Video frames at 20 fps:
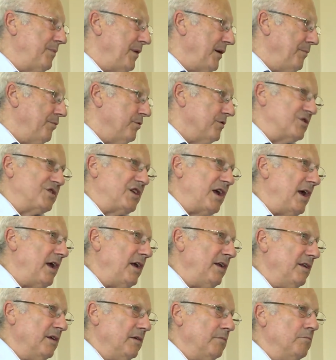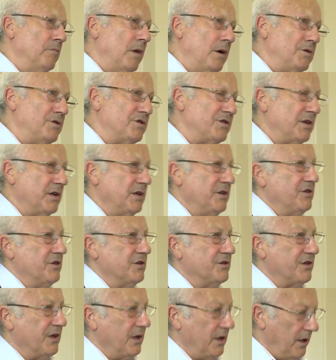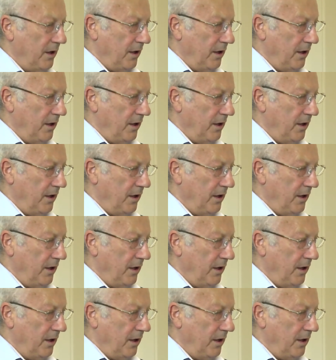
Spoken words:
people say that most teachers